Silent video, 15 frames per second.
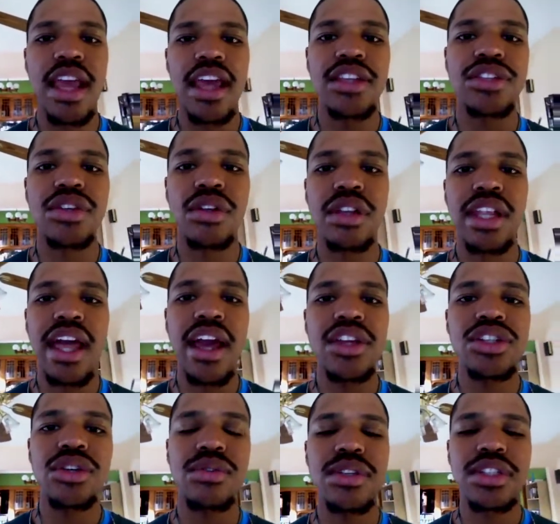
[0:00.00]
And so
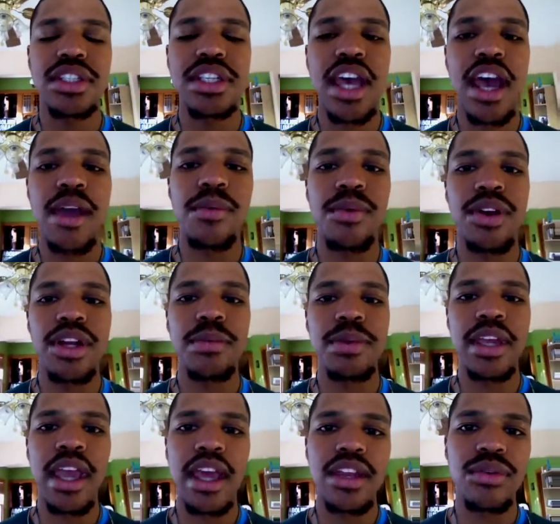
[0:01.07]
last year was a time where He
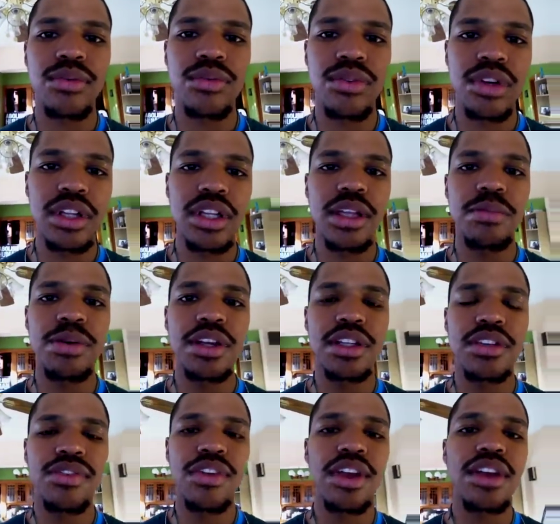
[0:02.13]
began to really put His
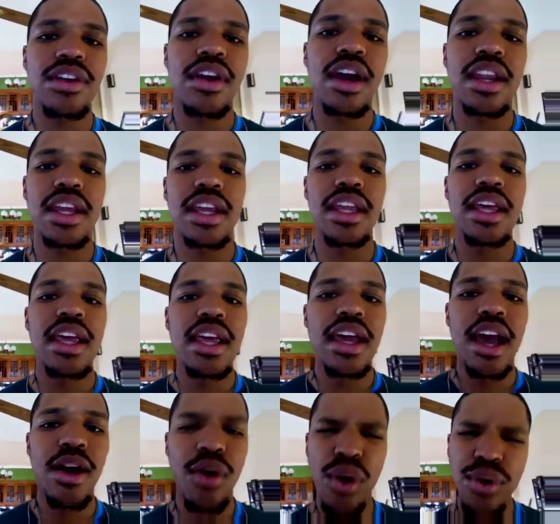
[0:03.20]
finger on it.
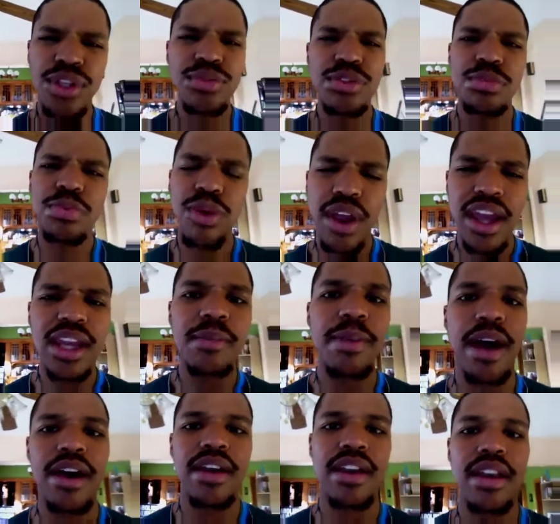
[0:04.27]
I always was praying
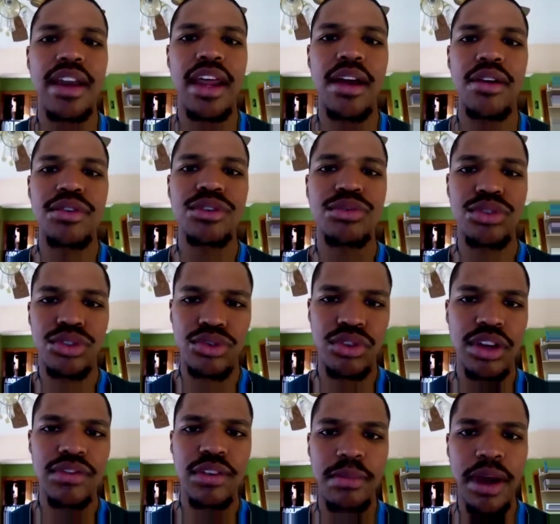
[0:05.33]
about it. I always was
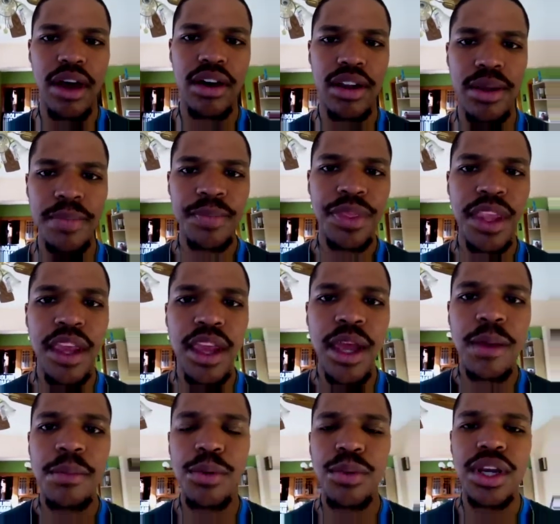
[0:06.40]
grieved about it.
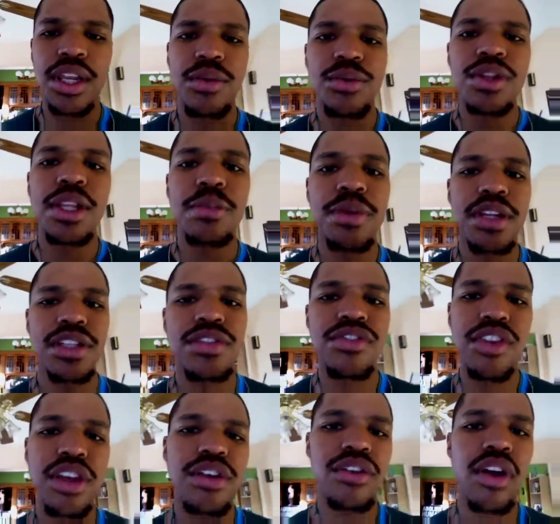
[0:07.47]
But when He really put His
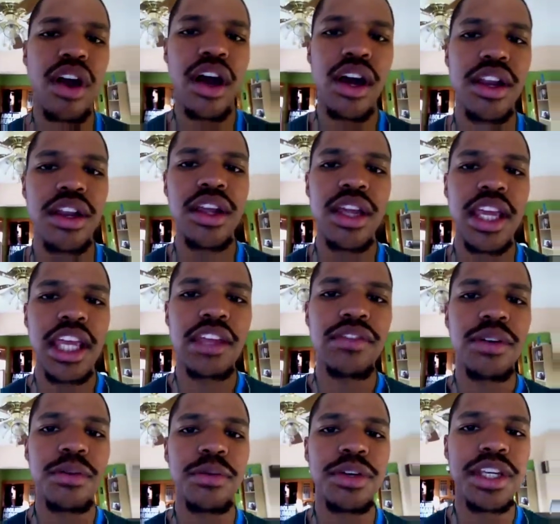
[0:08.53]
finger on,
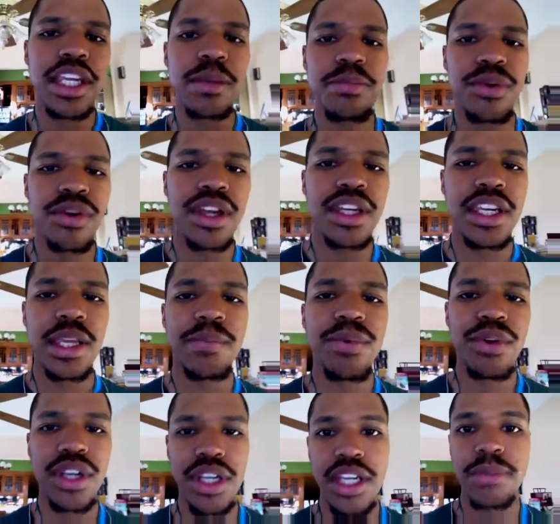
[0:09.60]
even deeper and deeper
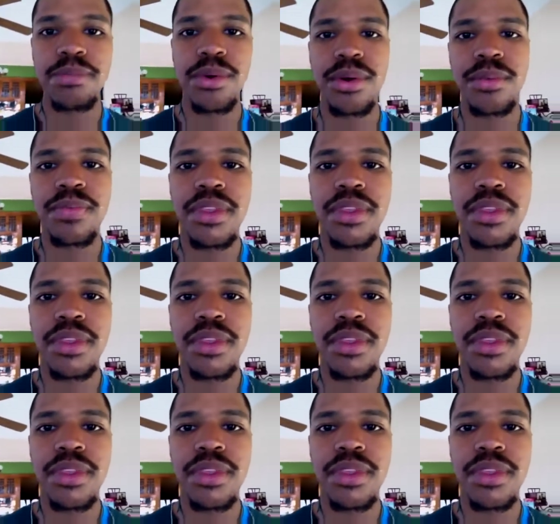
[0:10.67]
and deeper.